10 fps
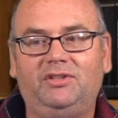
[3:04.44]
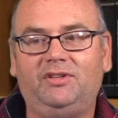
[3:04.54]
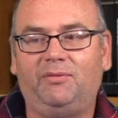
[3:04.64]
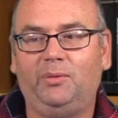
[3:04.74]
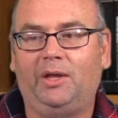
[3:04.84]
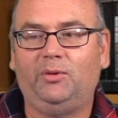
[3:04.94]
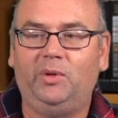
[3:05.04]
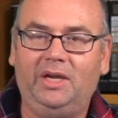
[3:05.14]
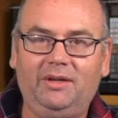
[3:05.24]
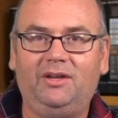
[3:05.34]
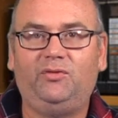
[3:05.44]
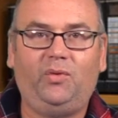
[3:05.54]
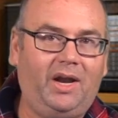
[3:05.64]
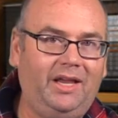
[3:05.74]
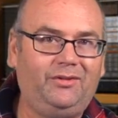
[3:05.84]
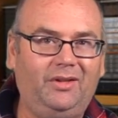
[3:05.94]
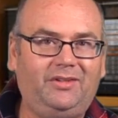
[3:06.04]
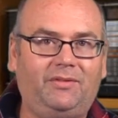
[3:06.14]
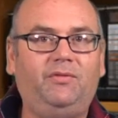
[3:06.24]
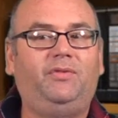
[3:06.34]
stuff throughout the week, and it's Friday, so let's
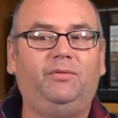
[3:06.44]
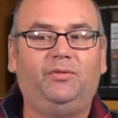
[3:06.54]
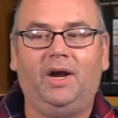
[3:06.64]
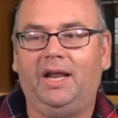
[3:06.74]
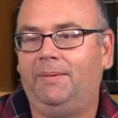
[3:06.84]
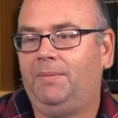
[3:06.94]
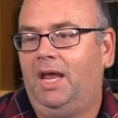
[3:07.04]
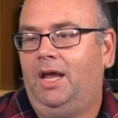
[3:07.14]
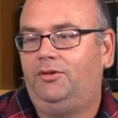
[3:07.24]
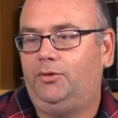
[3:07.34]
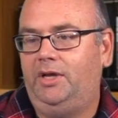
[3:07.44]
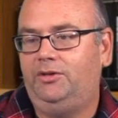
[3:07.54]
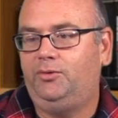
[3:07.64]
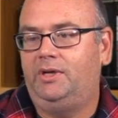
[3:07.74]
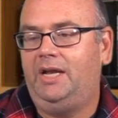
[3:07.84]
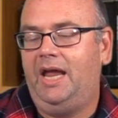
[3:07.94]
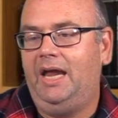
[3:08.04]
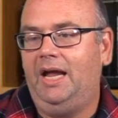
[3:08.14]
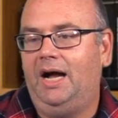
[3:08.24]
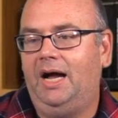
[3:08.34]
have a fun Friday. So the history
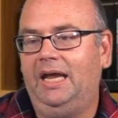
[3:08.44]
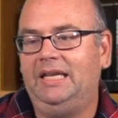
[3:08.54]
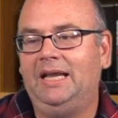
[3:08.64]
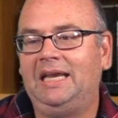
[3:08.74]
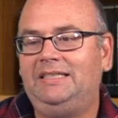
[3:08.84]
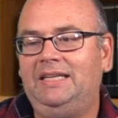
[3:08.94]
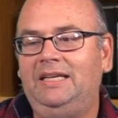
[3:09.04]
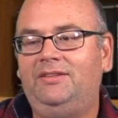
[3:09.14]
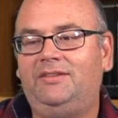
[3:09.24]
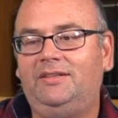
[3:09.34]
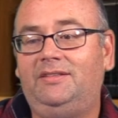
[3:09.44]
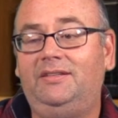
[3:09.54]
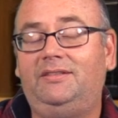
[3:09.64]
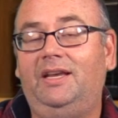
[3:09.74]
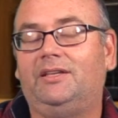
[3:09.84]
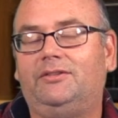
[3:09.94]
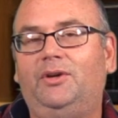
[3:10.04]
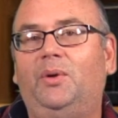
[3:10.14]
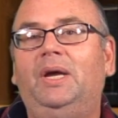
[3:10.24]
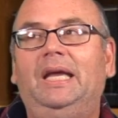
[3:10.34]
today, in 1966.
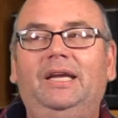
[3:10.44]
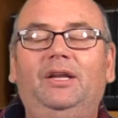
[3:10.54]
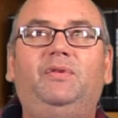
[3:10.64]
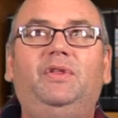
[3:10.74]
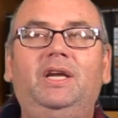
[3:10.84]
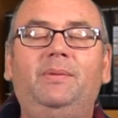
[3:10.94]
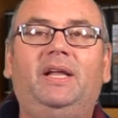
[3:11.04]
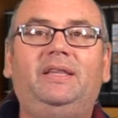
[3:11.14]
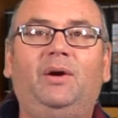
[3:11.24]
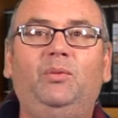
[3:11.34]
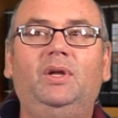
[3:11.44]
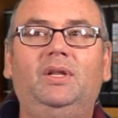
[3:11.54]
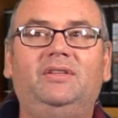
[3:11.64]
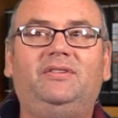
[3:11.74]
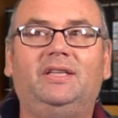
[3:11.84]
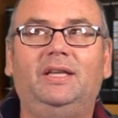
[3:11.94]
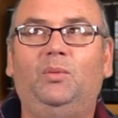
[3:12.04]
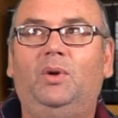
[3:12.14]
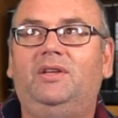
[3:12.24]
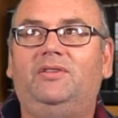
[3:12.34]
So, if you think about that realistically,
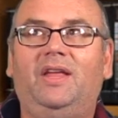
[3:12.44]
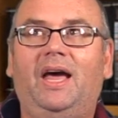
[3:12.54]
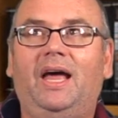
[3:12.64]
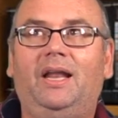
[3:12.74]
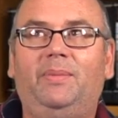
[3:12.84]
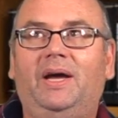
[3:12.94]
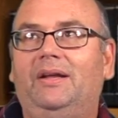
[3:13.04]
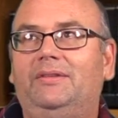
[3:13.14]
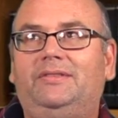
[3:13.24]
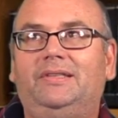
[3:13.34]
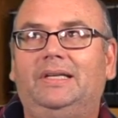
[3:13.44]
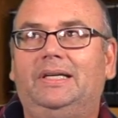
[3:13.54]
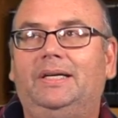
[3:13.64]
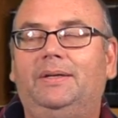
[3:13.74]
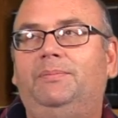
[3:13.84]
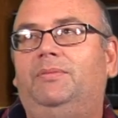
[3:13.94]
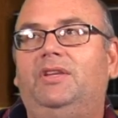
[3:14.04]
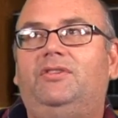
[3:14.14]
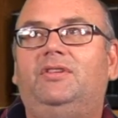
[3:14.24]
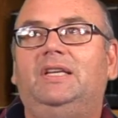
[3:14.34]
what is that? About,
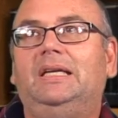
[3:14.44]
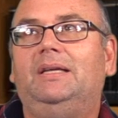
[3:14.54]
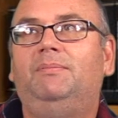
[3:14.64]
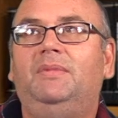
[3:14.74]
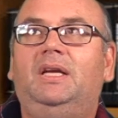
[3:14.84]
let's see,